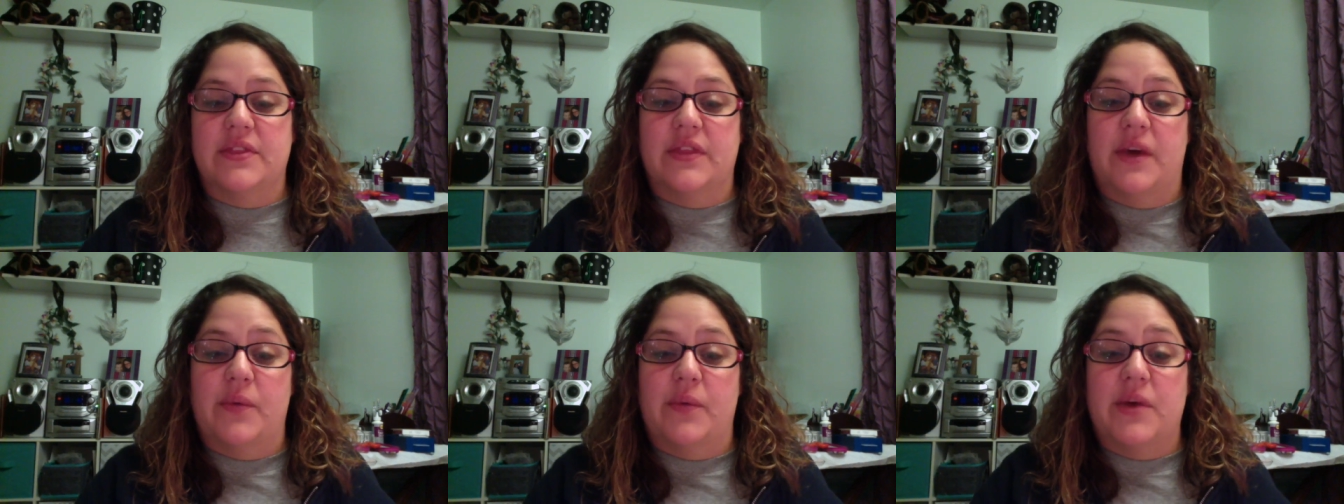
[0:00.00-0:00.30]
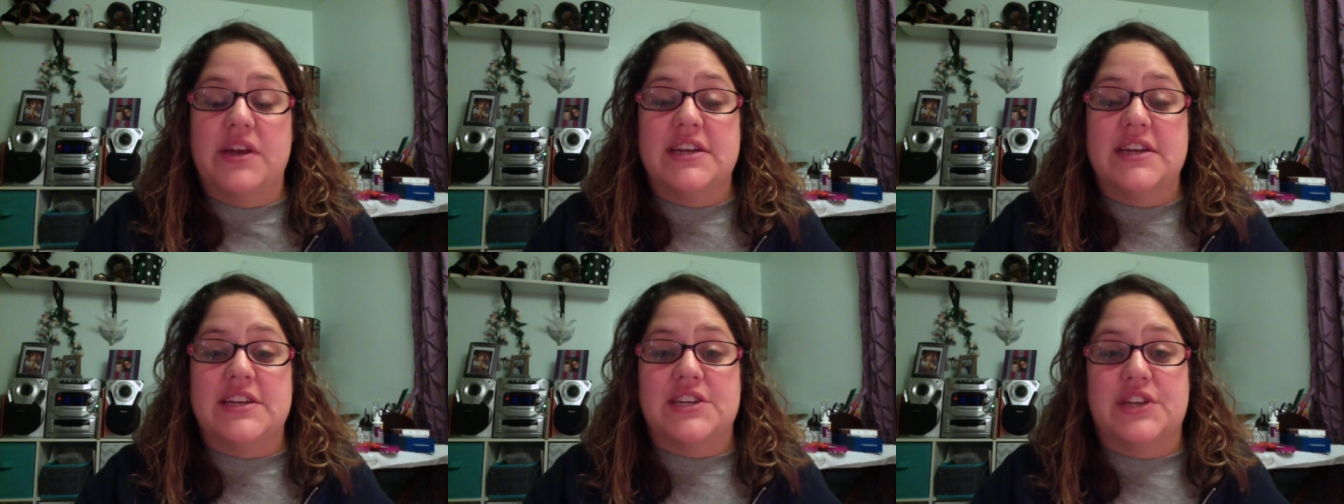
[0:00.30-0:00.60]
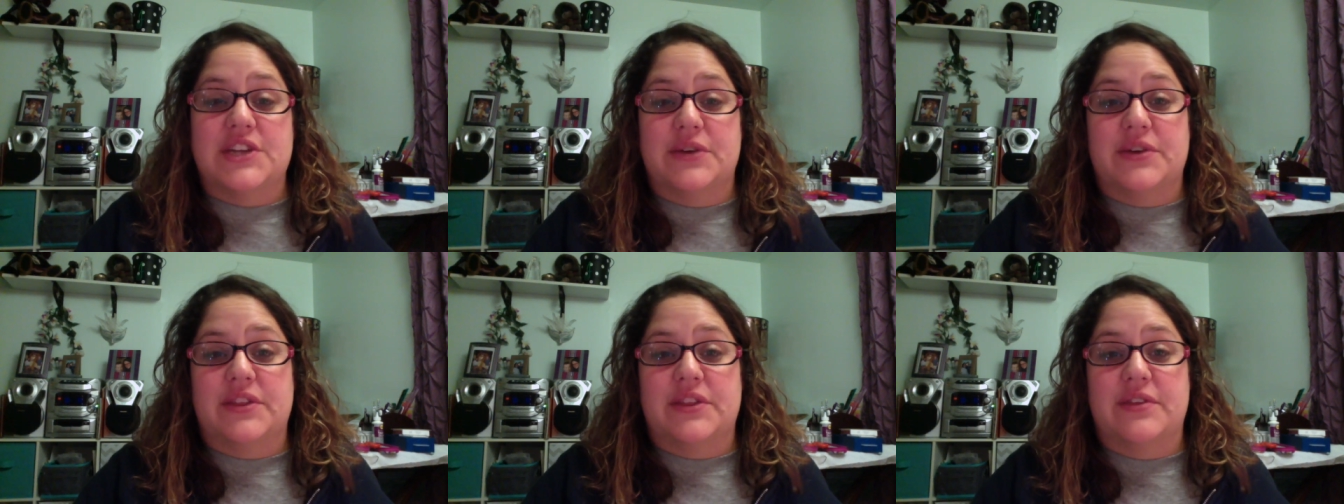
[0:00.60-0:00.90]
wanted to
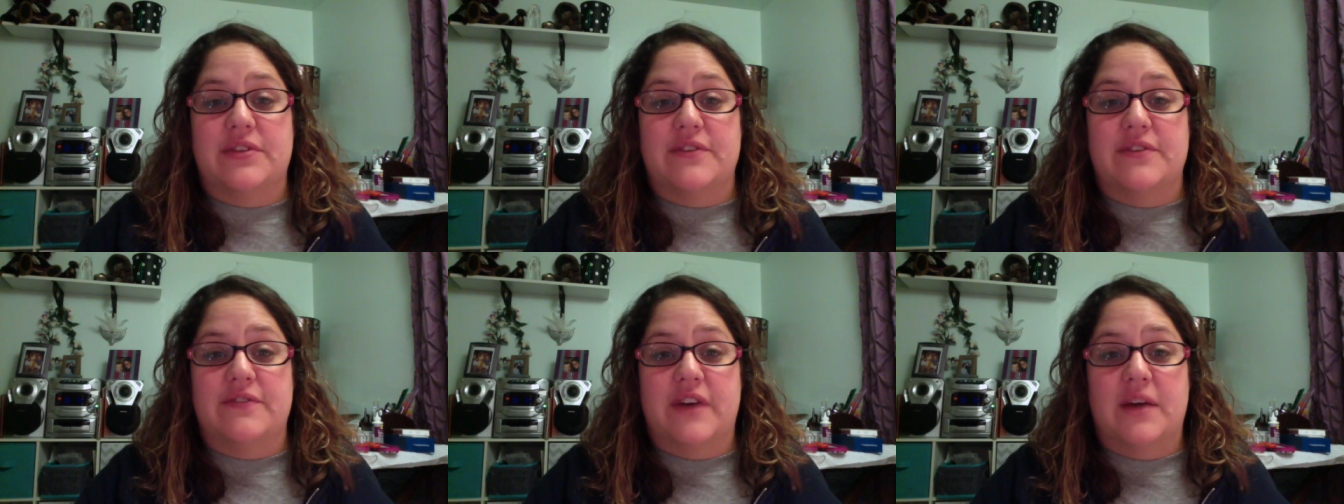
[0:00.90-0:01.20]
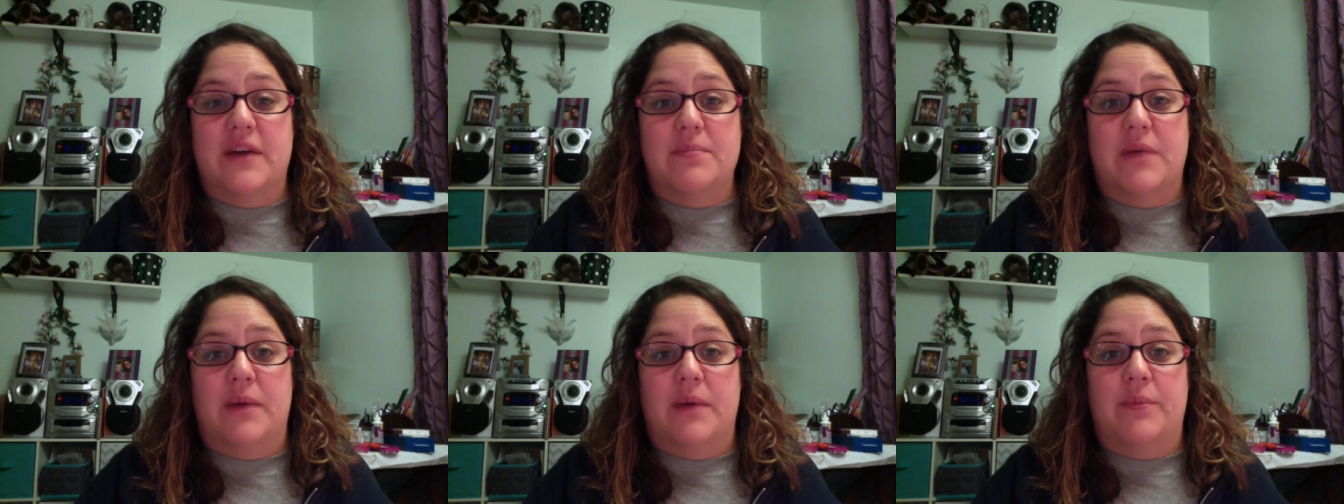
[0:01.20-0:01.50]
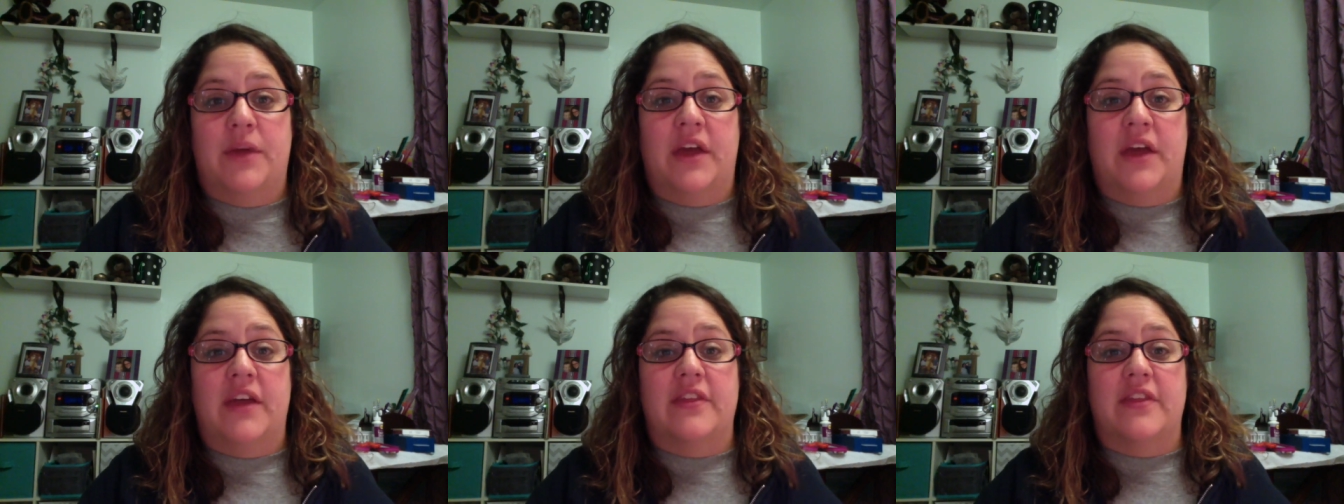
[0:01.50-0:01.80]
share with you the FODMAP
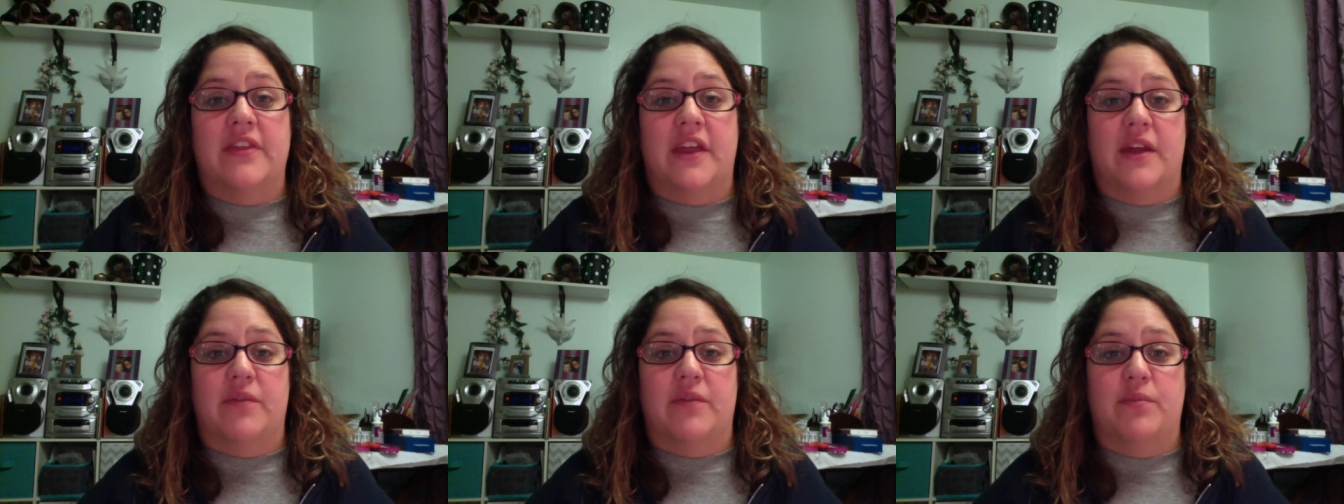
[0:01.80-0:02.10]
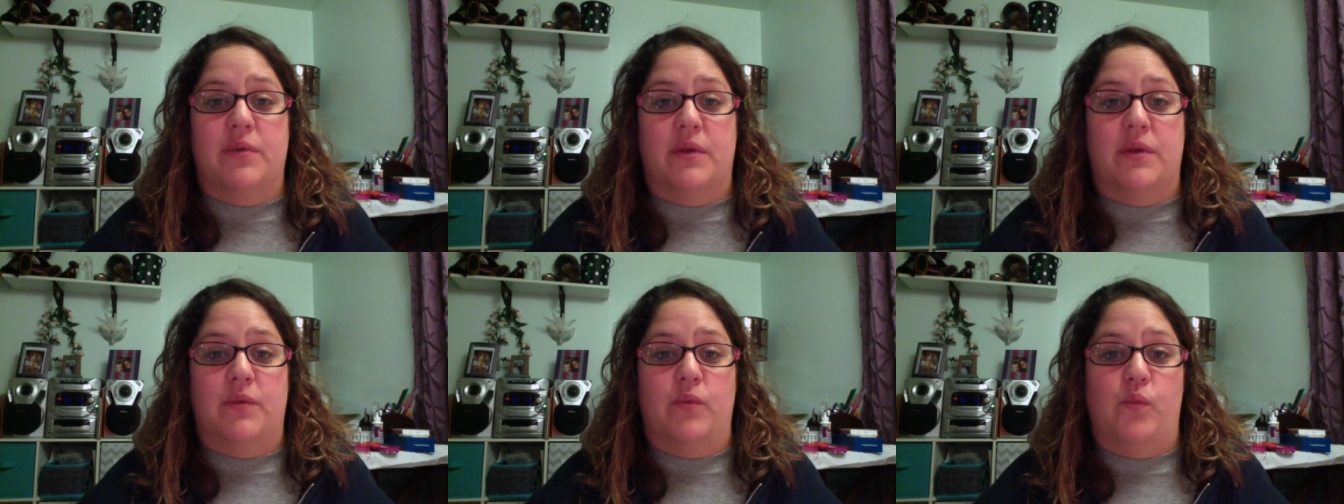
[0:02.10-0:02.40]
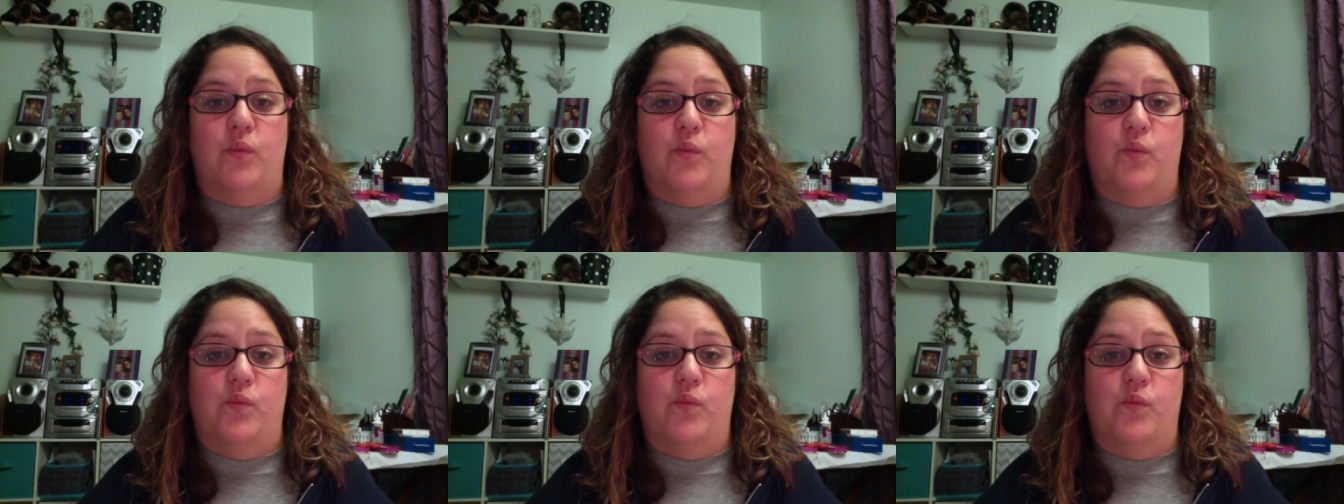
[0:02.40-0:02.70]
diet that I've been